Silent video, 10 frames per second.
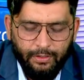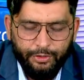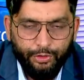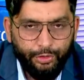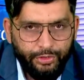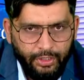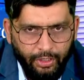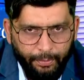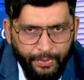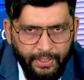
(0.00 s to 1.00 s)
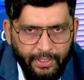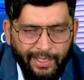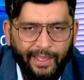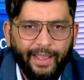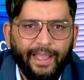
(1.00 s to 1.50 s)
choose the topic
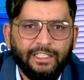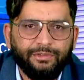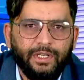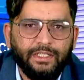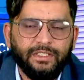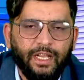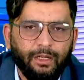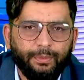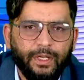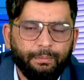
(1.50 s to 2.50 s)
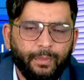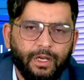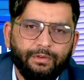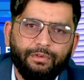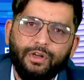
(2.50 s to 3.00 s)
as well as help them
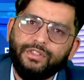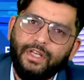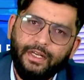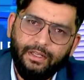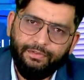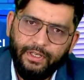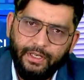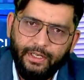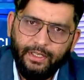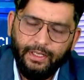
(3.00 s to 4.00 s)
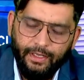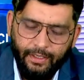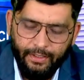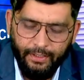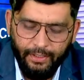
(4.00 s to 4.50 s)
for scientific writing.
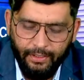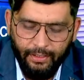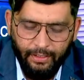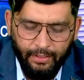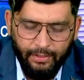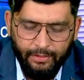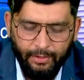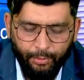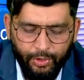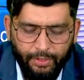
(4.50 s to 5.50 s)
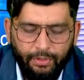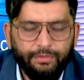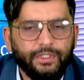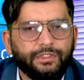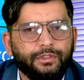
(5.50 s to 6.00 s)
Here the motive of
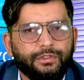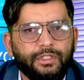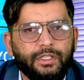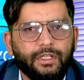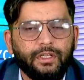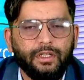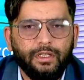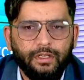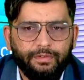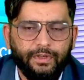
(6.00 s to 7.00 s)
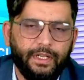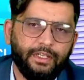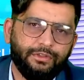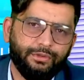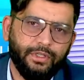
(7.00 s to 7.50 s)
this newsletter, if any
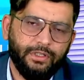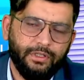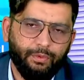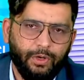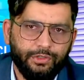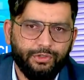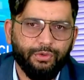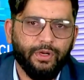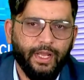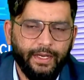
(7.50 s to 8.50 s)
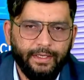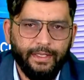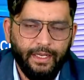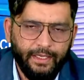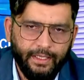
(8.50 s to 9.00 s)
student wants to write an
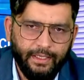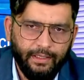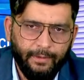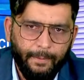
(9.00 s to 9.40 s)
article,